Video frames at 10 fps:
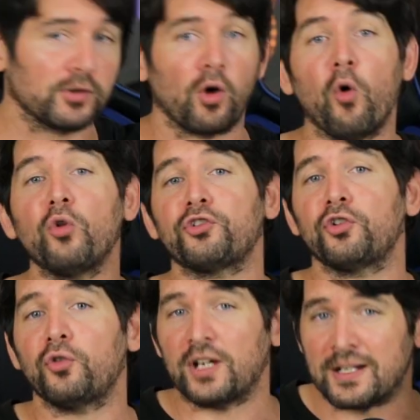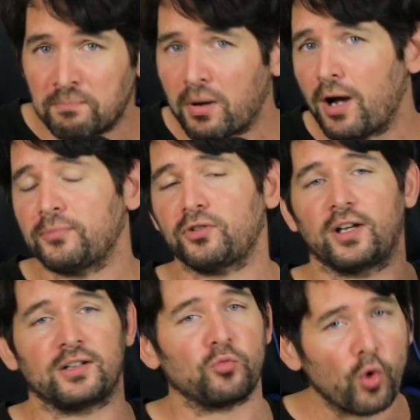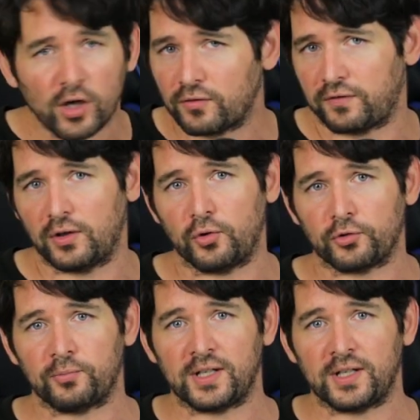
but also in pumps and water flows,